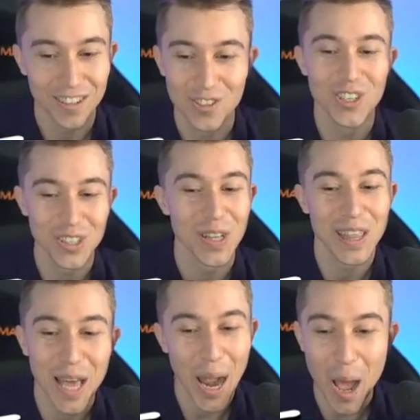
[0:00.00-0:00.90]
Can you just
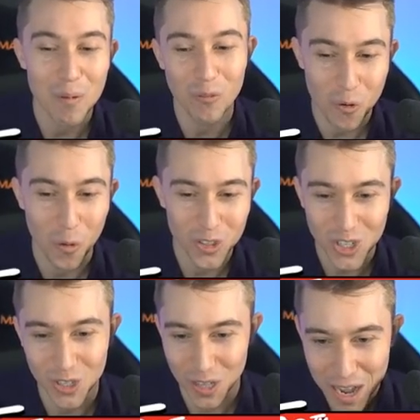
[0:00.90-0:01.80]
let that happen for
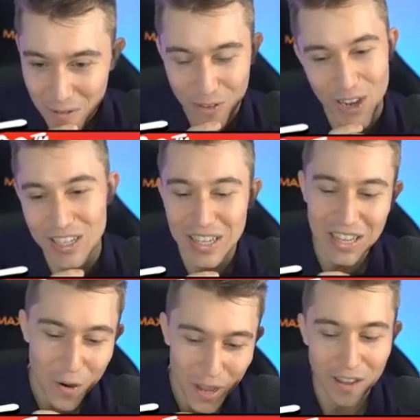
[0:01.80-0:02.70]
once in your life? And he's
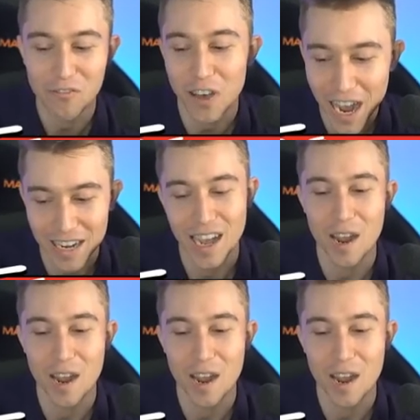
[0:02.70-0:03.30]
like, okay, fine.